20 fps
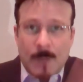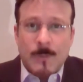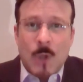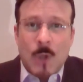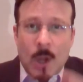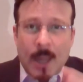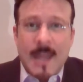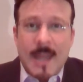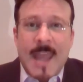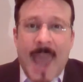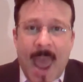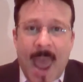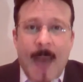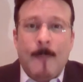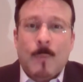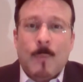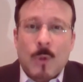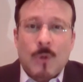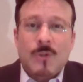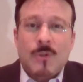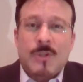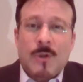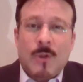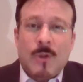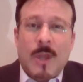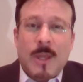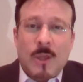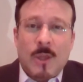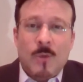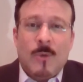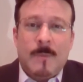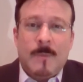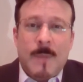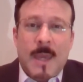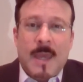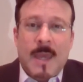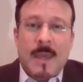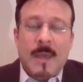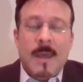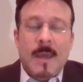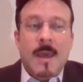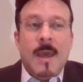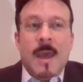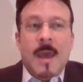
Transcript: I'm talking gamblers here like you and me.